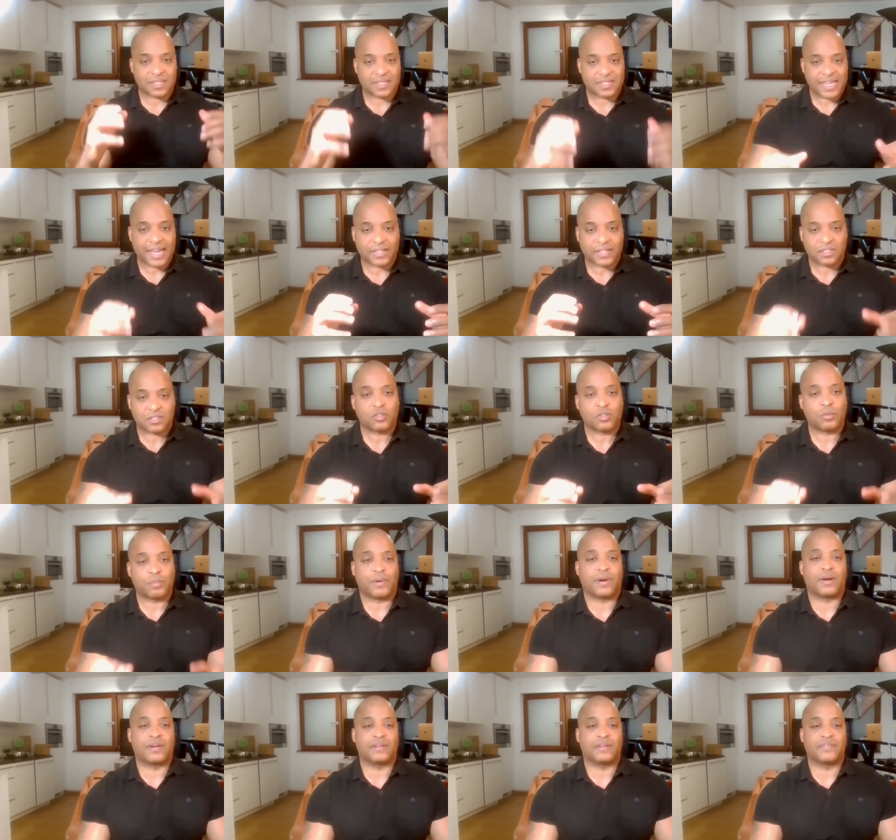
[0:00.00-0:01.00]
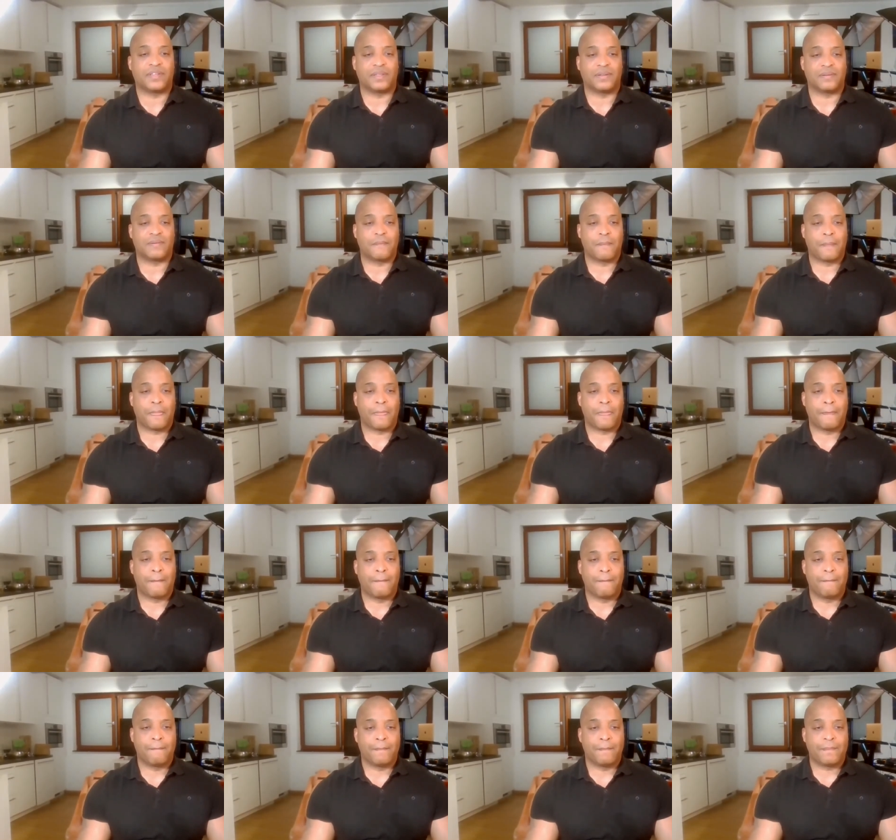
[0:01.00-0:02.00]
the technical part of it,
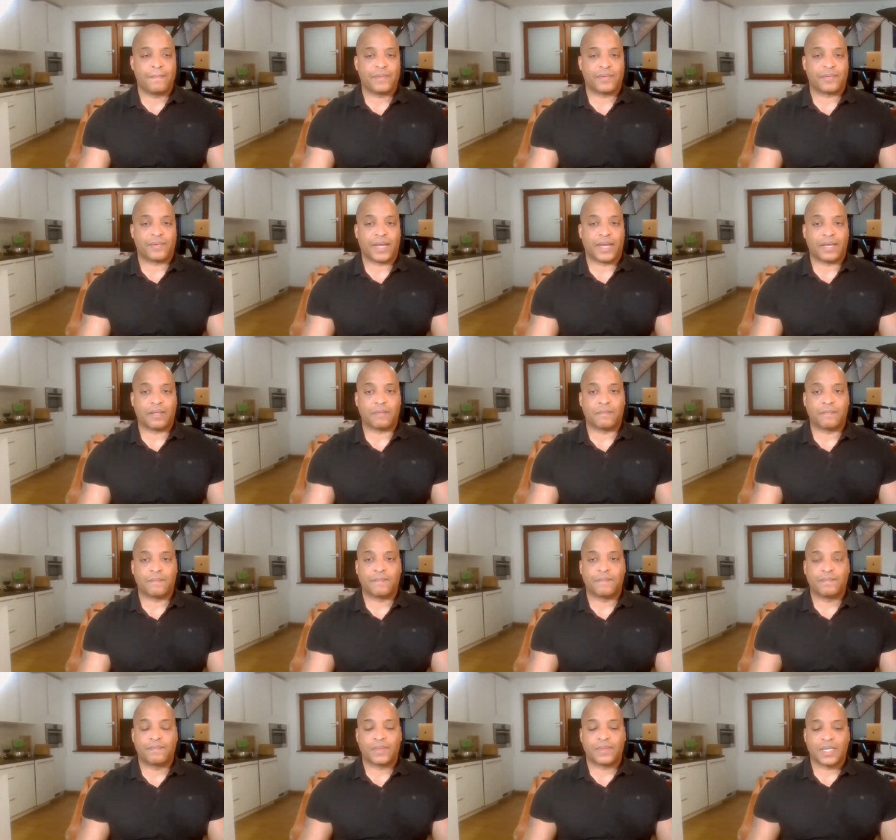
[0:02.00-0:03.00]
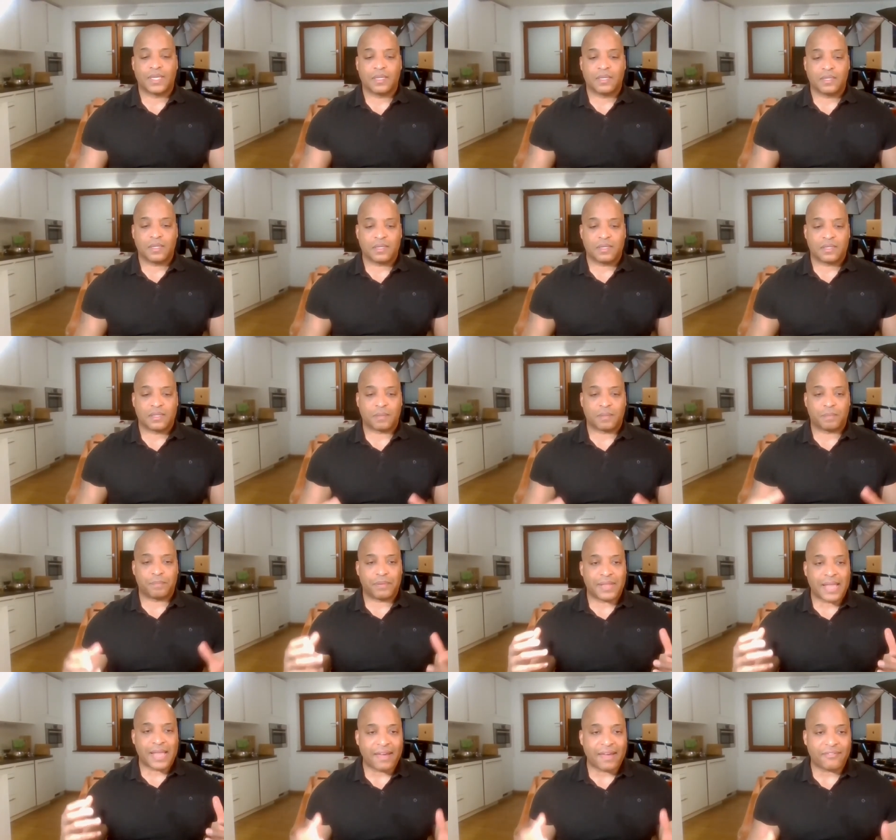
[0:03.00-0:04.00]
mm-hmm. right? Mm-hmm. The
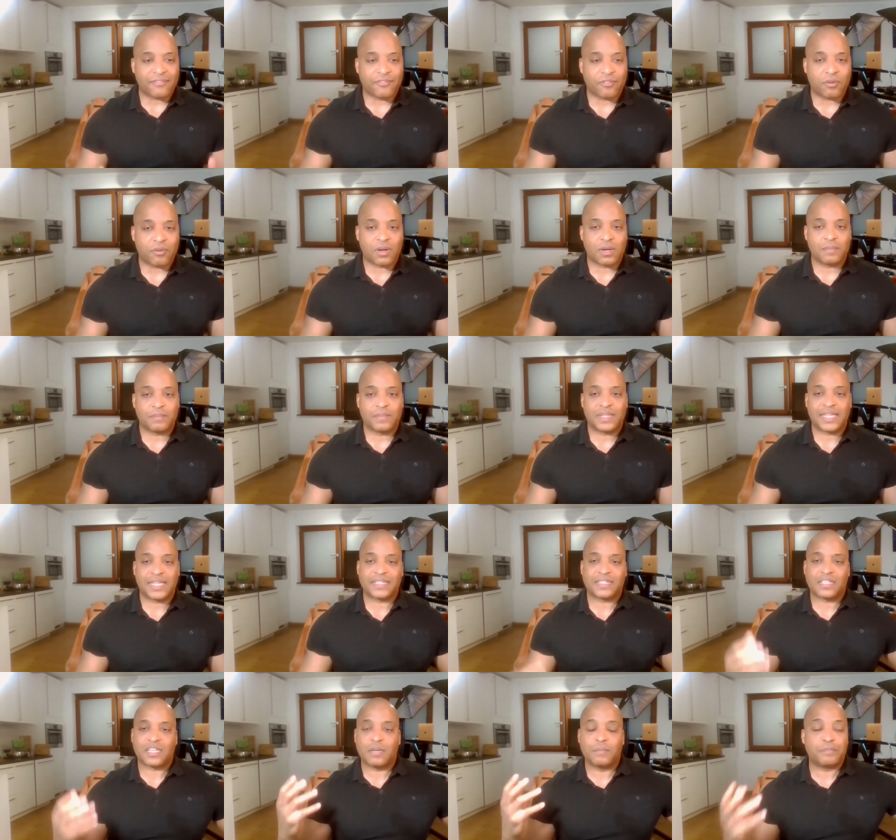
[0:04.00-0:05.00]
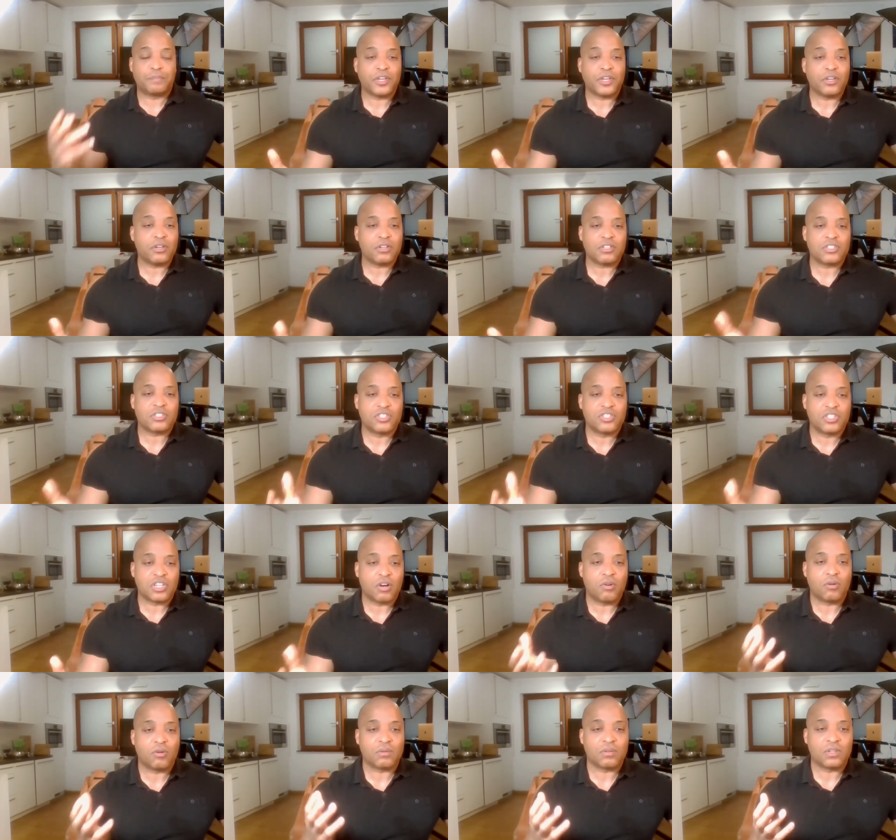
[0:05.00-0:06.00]
platform, like the computers
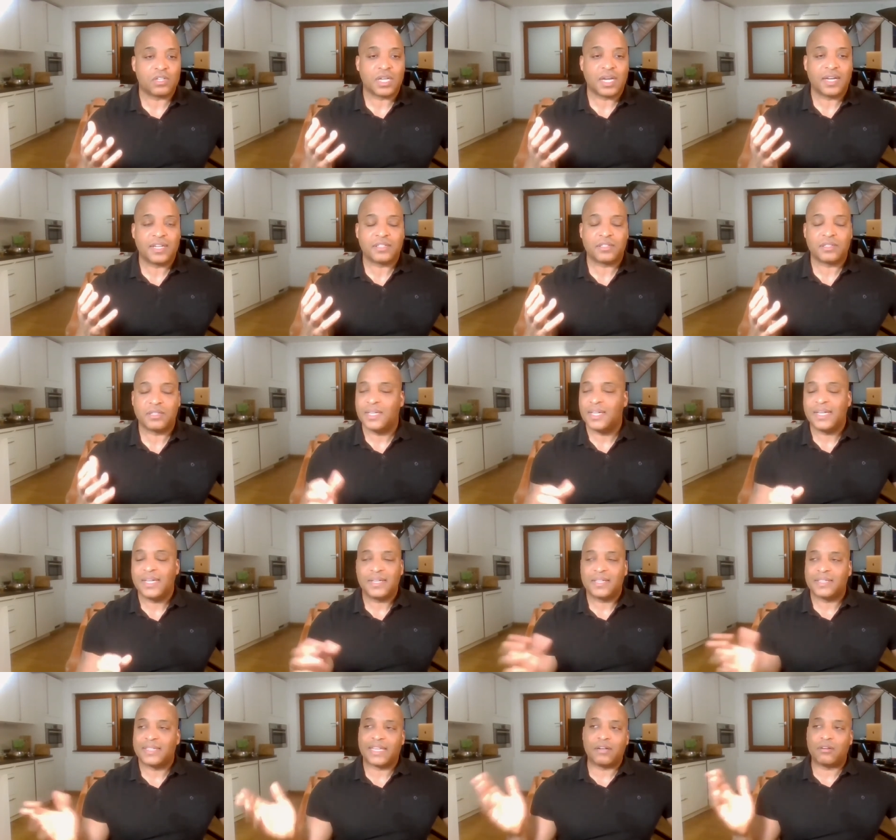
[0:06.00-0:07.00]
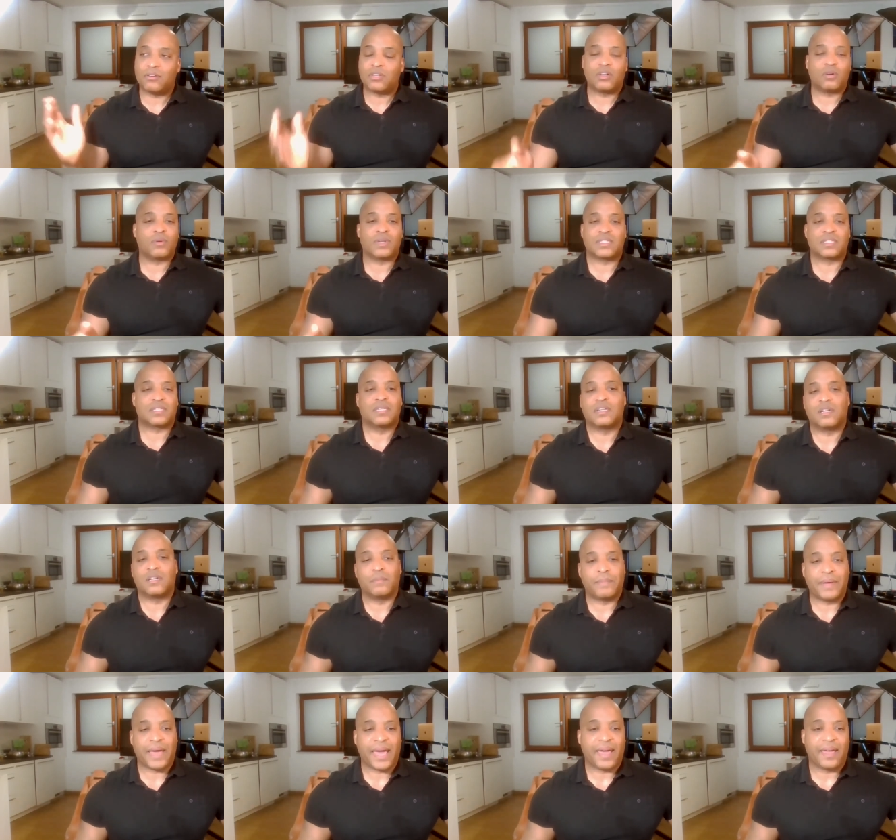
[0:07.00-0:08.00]
don't, un- they don't know what's good
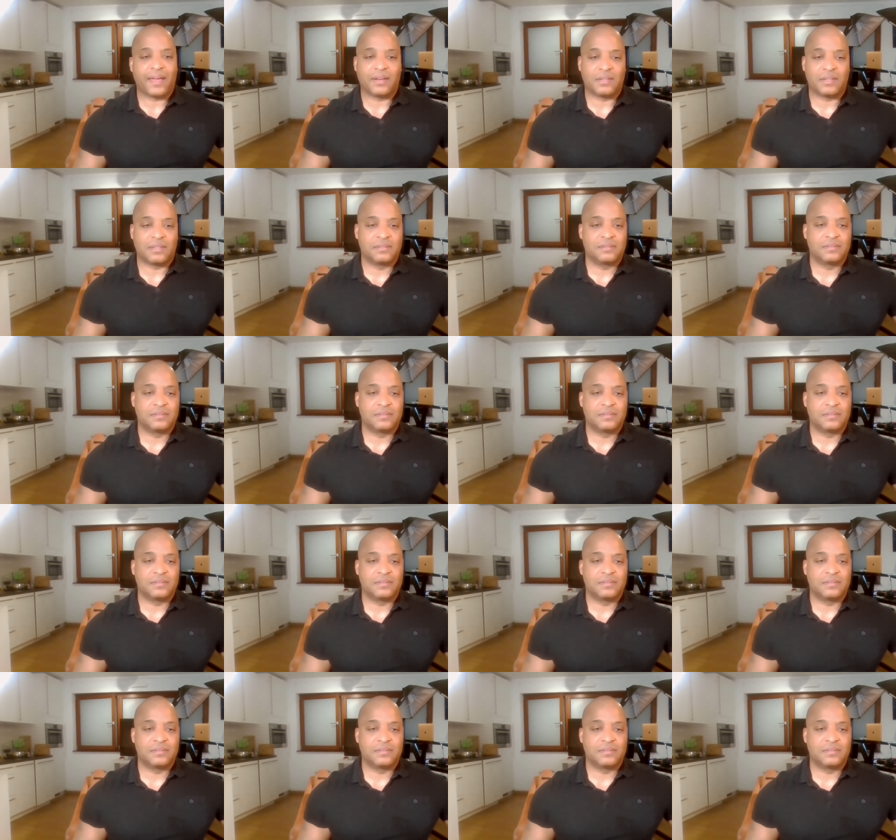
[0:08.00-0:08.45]
or bad.